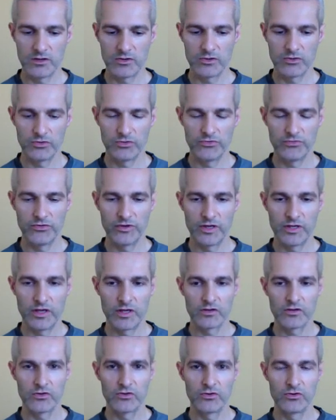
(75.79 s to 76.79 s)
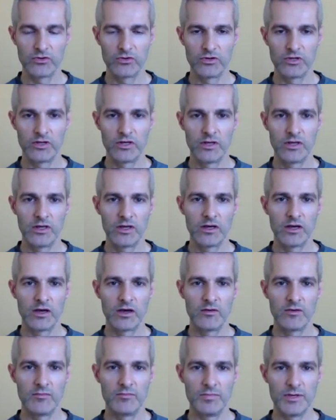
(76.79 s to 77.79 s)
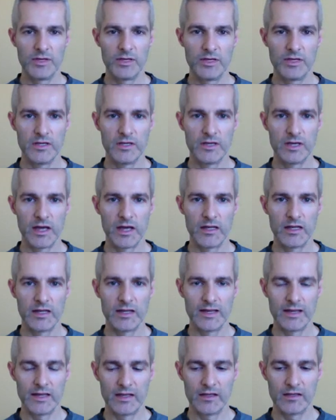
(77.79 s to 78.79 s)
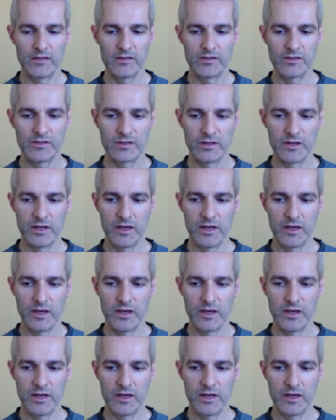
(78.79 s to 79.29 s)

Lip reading: kun fayakun, be and it is.